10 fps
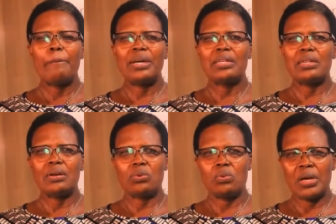But
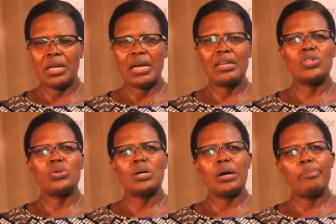when I
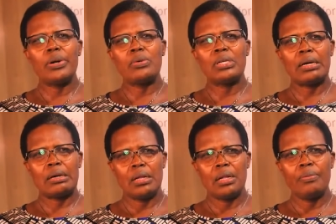talk about a
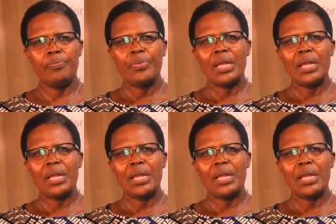girl,